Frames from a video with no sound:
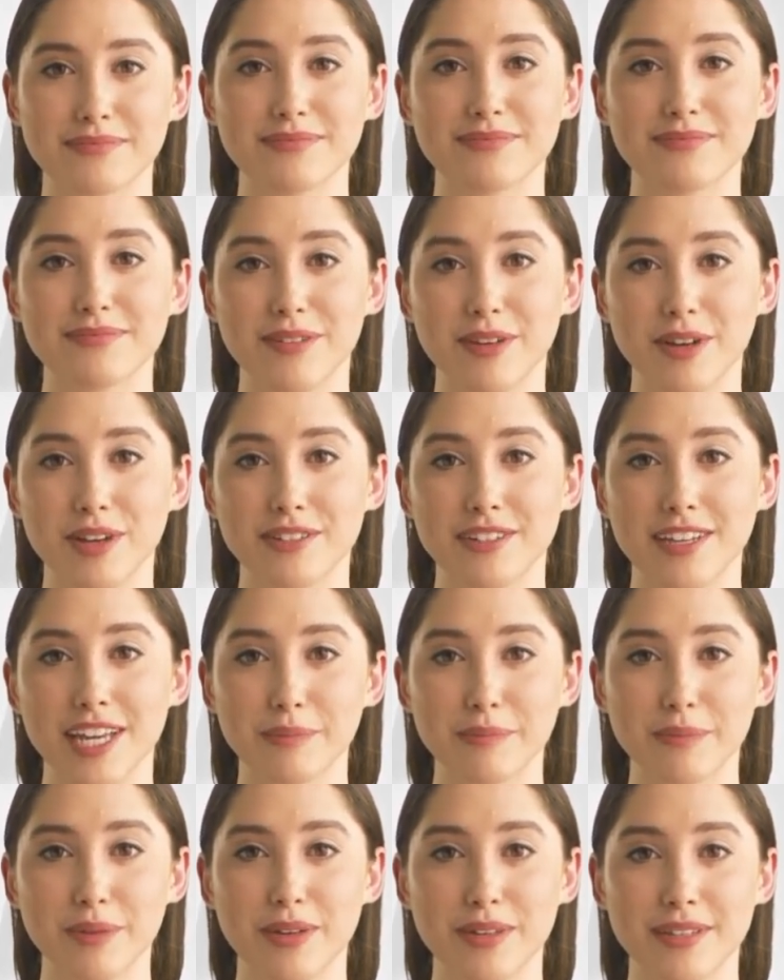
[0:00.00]
For
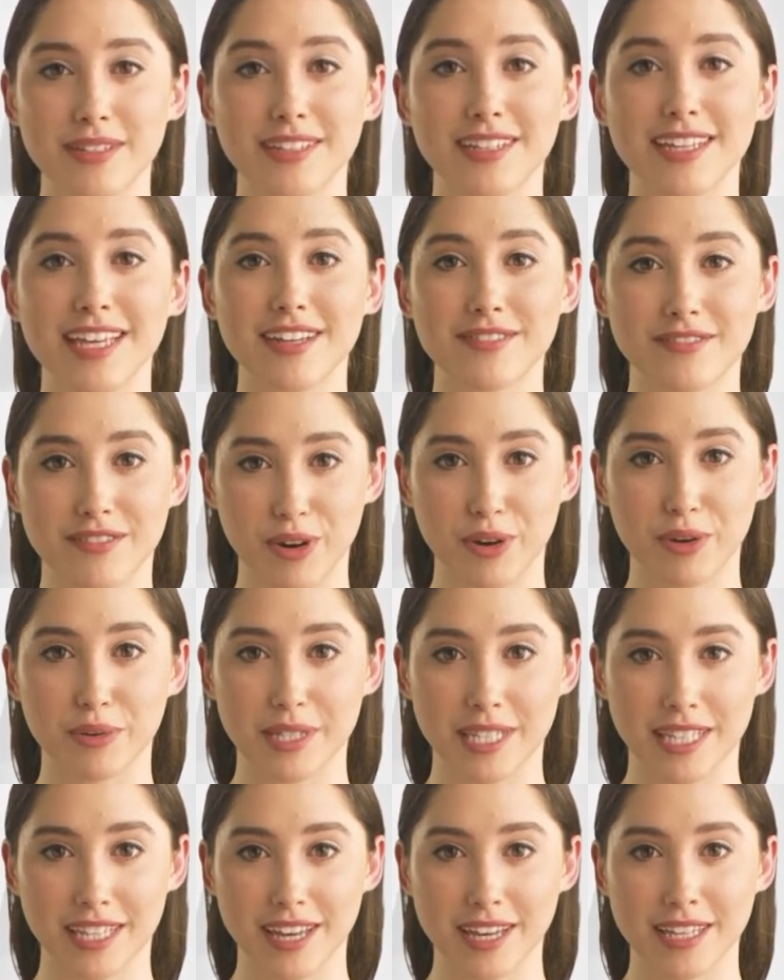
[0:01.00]
example, if
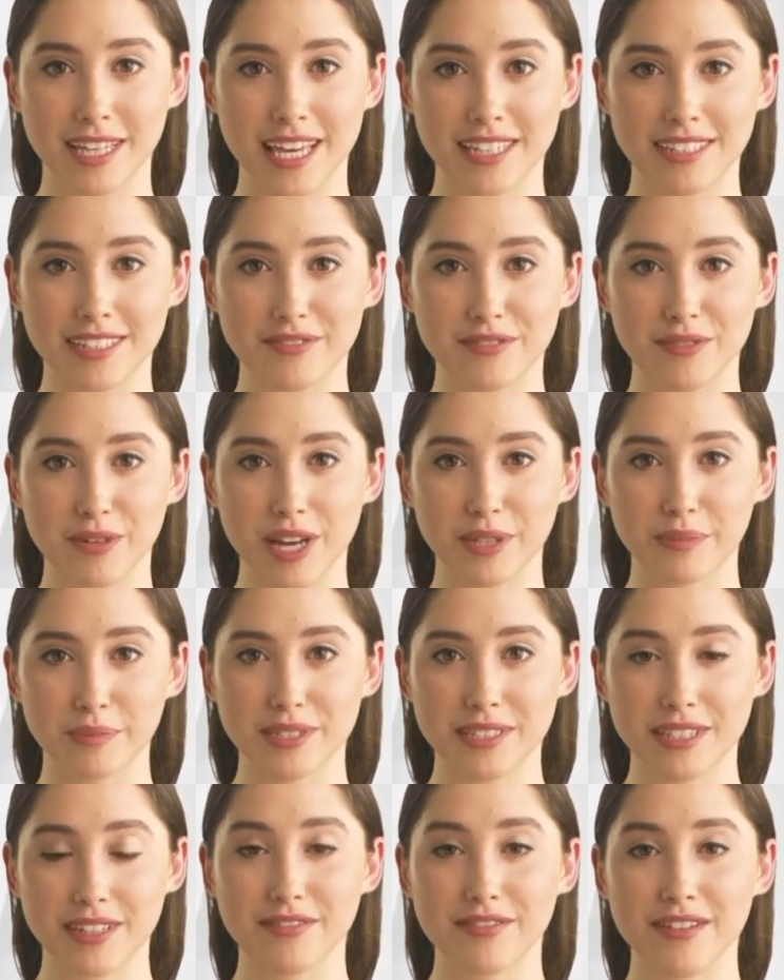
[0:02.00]
only collective 1
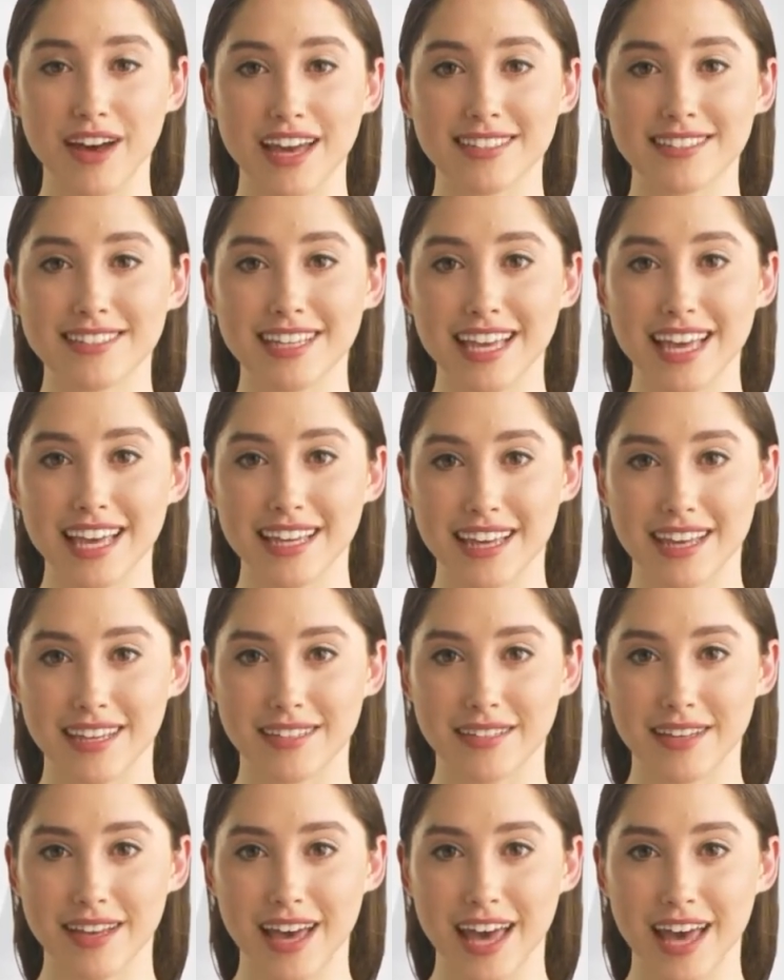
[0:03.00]
was
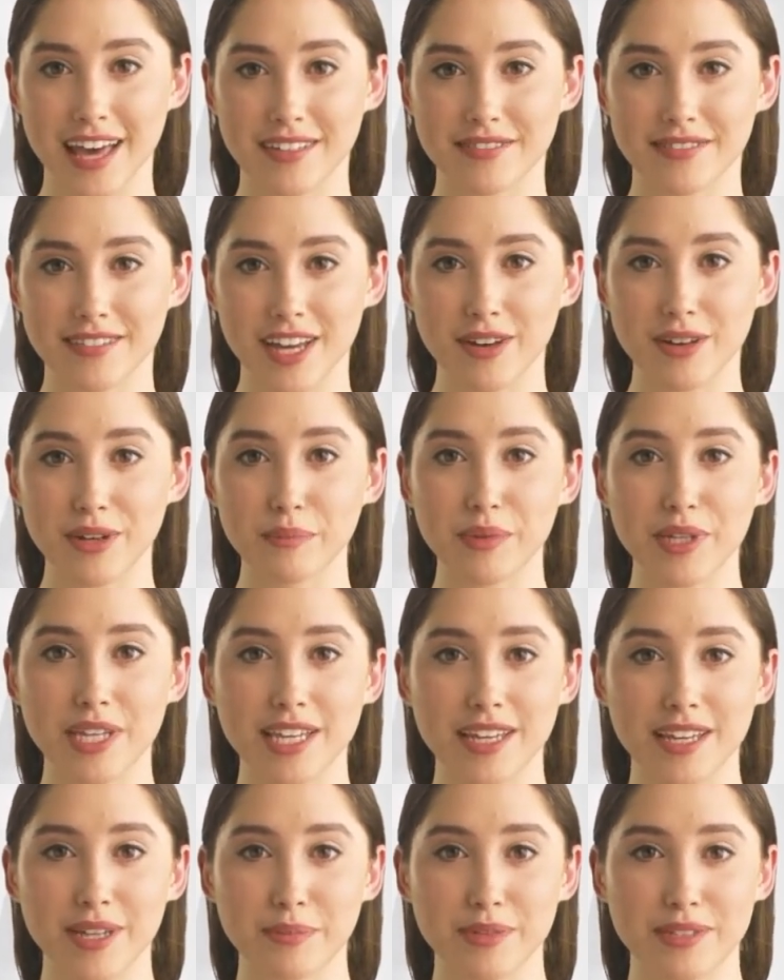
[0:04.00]
investigated and
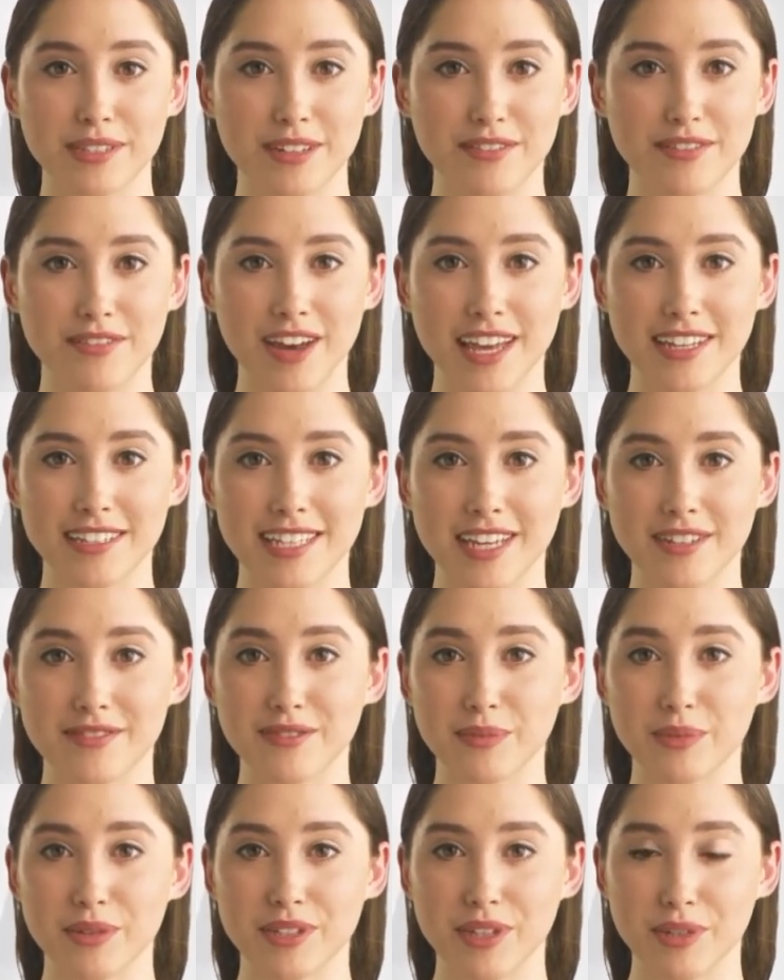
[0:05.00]
therapy A was
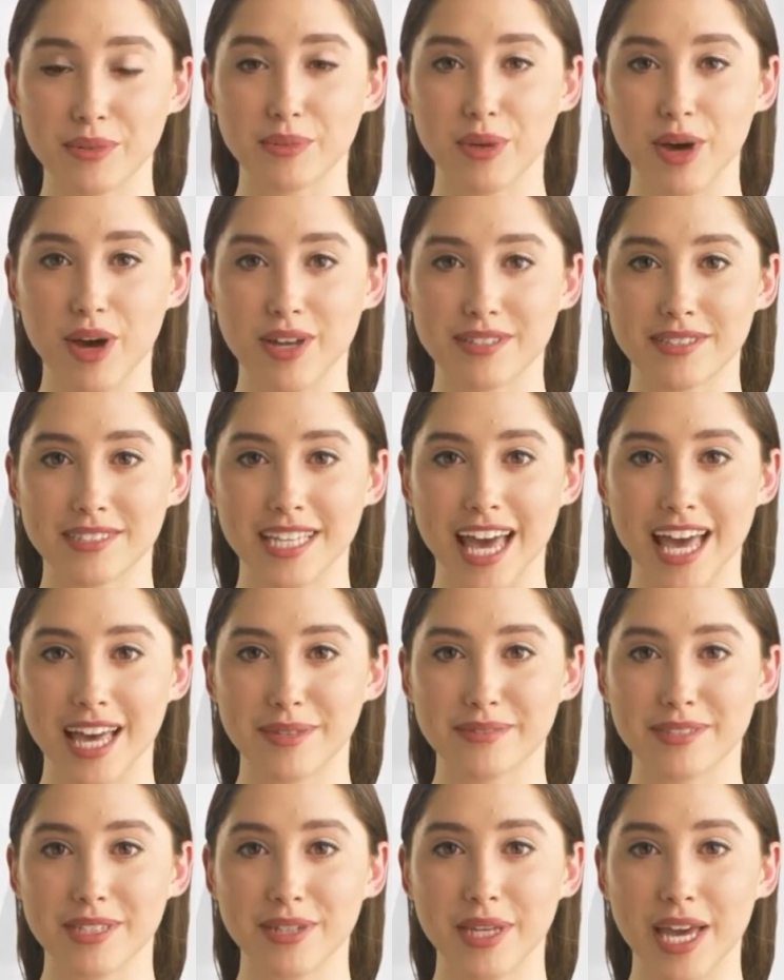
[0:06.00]
effective with a long
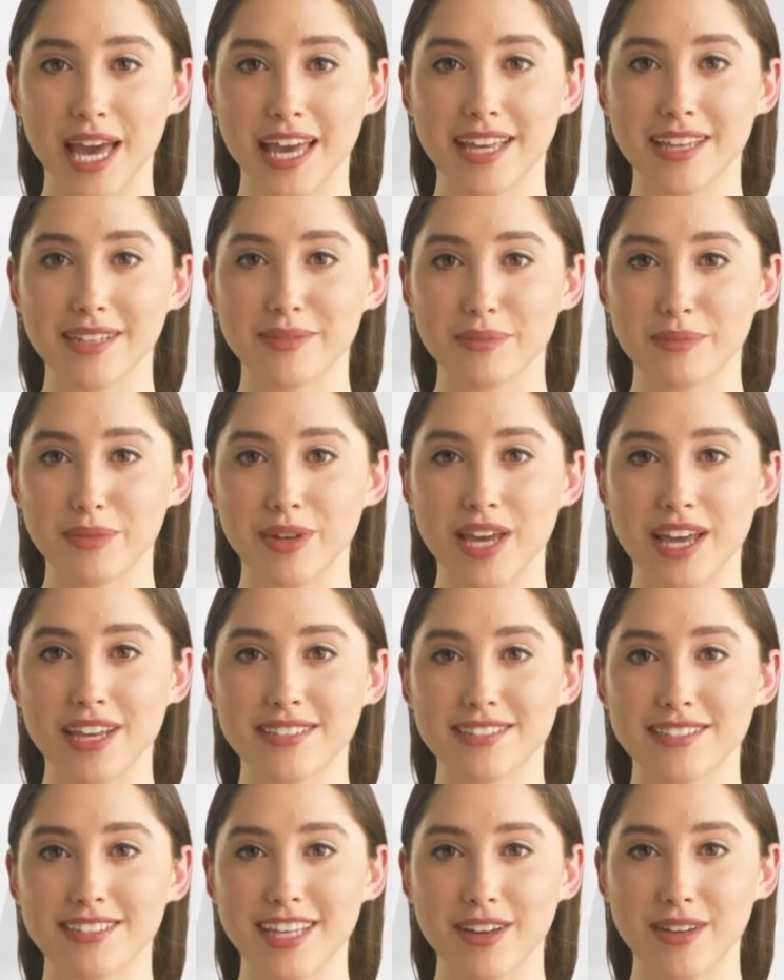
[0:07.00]
time delay,
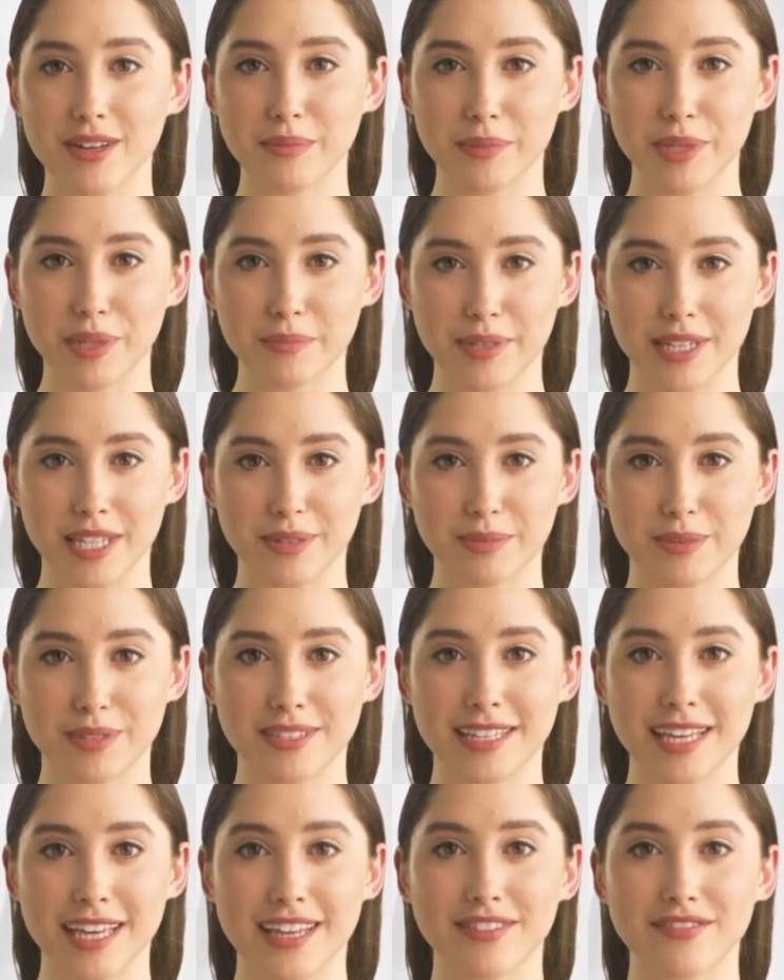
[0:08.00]
whereas therapy B
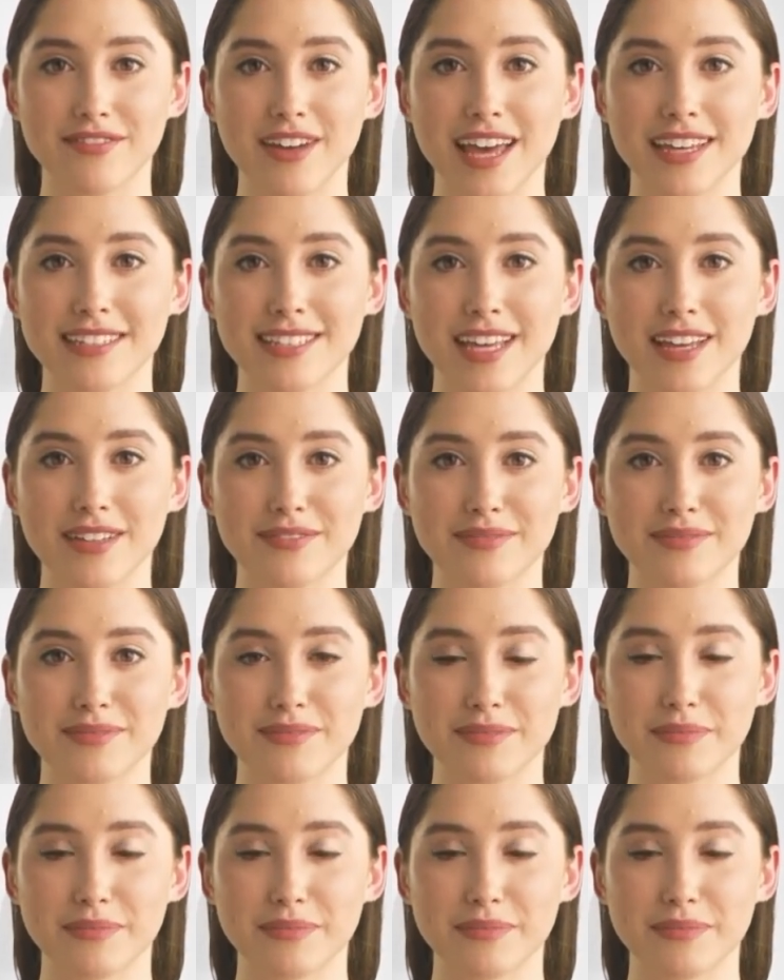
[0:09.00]
was ineffective,